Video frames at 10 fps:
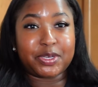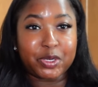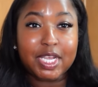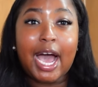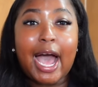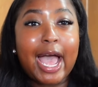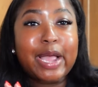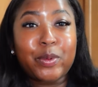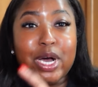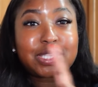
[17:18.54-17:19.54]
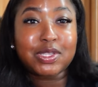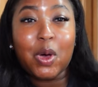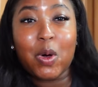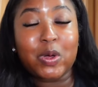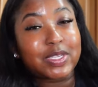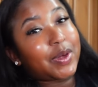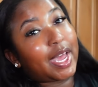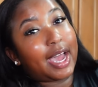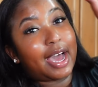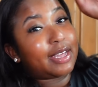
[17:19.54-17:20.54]
sold,
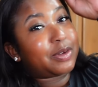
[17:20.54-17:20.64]
okay?